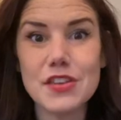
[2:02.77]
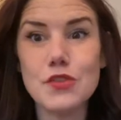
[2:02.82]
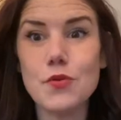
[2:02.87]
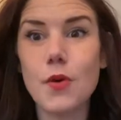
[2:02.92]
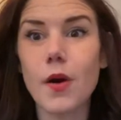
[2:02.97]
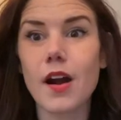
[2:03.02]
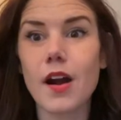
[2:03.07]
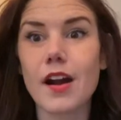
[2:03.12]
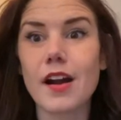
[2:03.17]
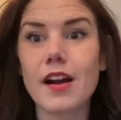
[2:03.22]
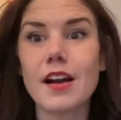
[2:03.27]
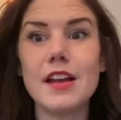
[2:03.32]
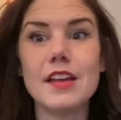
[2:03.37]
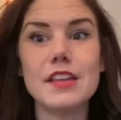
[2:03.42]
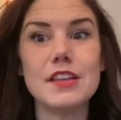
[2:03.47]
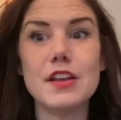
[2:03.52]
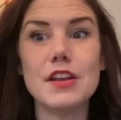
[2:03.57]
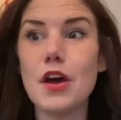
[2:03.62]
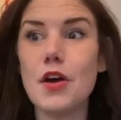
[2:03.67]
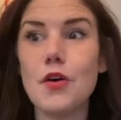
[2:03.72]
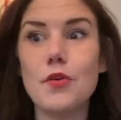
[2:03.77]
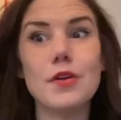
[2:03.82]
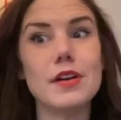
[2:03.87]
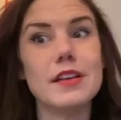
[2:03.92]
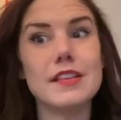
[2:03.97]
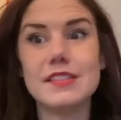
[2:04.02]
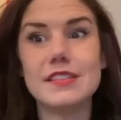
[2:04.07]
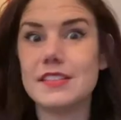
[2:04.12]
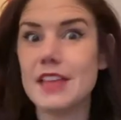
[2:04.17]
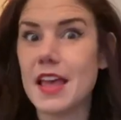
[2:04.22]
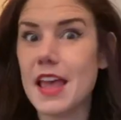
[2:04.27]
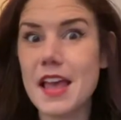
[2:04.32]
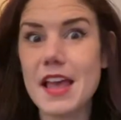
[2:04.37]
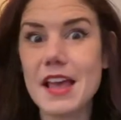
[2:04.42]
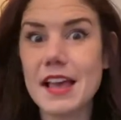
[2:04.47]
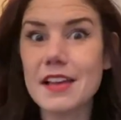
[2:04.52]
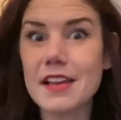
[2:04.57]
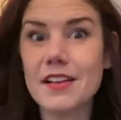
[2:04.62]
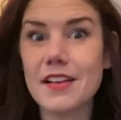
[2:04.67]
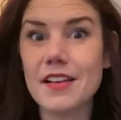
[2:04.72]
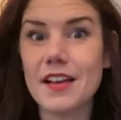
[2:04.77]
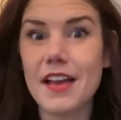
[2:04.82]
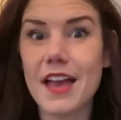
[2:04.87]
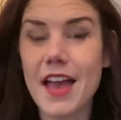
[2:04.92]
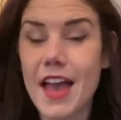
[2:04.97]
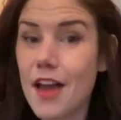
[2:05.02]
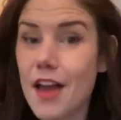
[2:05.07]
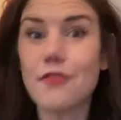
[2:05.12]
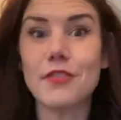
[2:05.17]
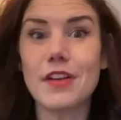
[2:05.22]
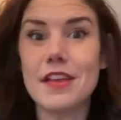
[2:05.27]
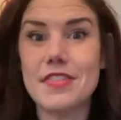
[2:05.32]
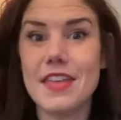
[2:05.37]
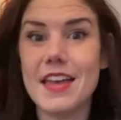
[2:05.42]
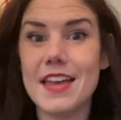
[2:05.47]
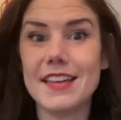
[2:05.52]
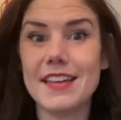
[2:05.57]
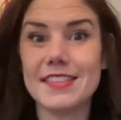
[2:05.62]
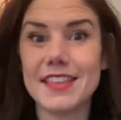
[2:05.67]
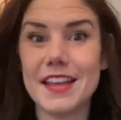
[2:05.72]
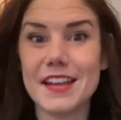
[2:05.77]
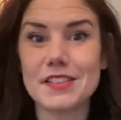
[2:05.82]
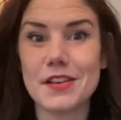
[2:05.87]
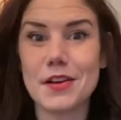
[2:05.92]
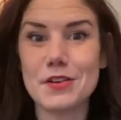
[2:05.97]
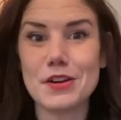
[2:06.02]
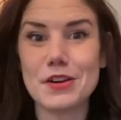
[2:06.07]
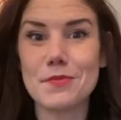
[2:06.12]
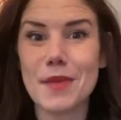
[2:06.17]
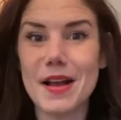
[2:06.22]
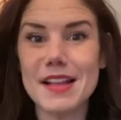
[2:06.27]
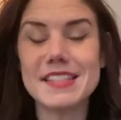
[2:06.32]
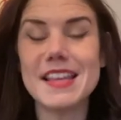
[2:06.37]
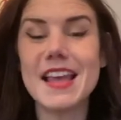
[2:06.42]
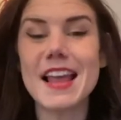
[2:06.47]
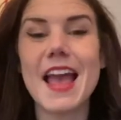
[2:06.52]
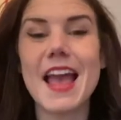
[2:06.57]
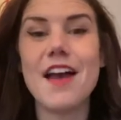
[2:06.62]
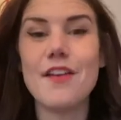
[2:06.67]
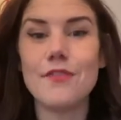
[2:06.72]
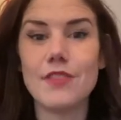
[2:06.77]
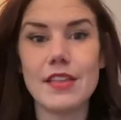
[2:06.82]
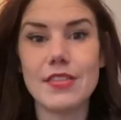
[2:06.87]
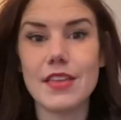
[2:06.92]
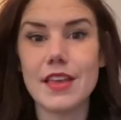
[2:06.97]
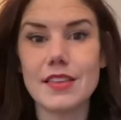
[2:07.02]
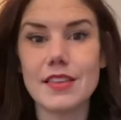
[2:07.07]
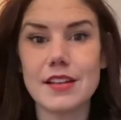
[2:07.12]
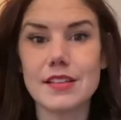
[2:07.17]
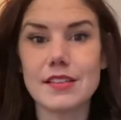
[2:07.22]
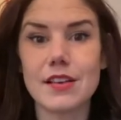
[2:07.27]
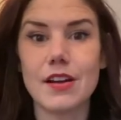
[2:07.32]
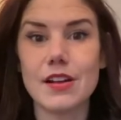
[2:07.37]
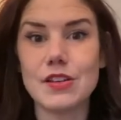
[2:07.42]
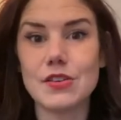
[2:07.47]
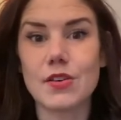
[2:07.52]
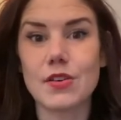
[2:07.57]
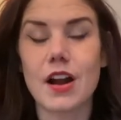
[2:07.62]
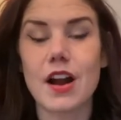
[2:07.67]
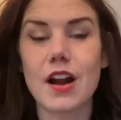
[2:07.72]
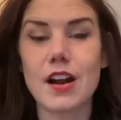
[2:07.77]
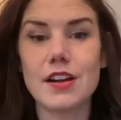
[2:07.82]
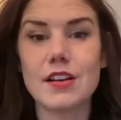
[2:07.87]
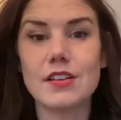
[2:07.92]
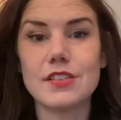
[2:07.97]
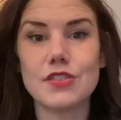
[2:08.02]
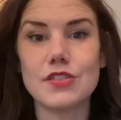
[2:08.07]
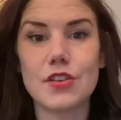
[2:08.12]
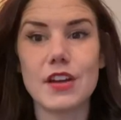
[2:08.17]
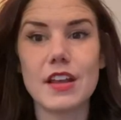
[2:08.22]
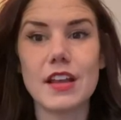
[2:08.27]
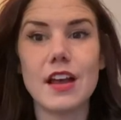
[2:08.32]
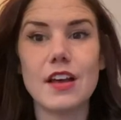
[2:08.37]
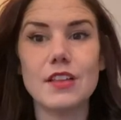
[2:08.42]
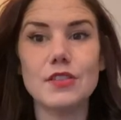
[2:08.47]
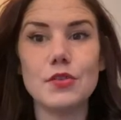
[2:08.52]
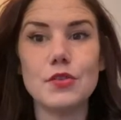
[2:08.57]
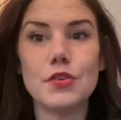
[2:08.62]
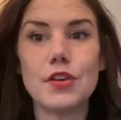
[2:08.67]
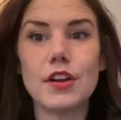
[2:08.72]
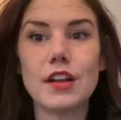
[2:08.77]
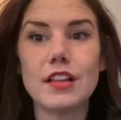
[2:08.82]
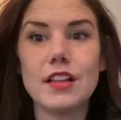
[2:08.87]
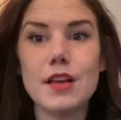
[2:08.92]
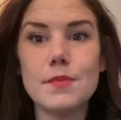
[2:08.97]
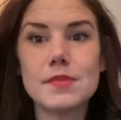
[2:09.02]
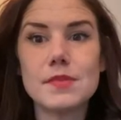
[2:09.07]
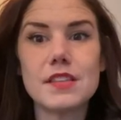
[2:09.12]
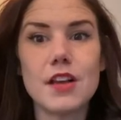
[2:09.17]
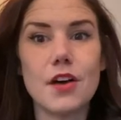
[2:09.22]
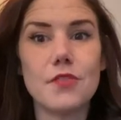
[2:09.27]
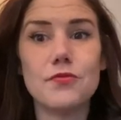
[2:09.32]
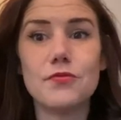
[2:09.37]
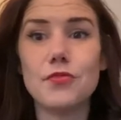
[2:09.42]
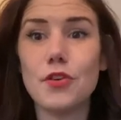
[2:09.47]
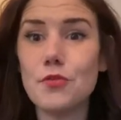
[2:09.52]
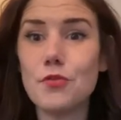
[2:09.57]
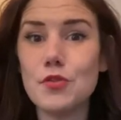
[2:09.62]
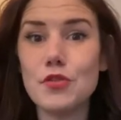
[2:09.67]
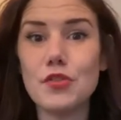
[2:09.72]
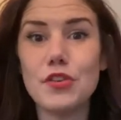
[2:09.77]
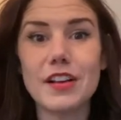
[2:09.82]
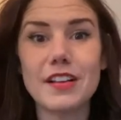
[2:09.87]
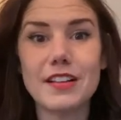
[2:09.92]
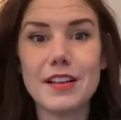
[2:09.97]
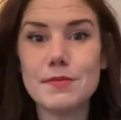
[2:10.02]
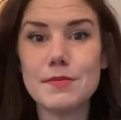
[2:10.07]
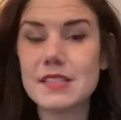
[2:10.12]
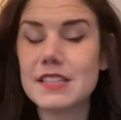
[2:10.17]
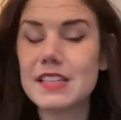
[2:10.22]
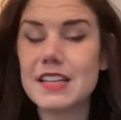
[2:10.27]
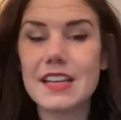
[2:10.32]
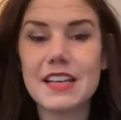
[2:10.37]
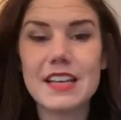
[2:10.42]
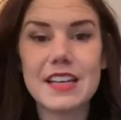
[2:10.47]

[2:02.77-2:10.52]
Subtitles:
you are, saying everything that is on your mind, saying everything that is on your heart during a lunar eclipse, a full moon eclipse.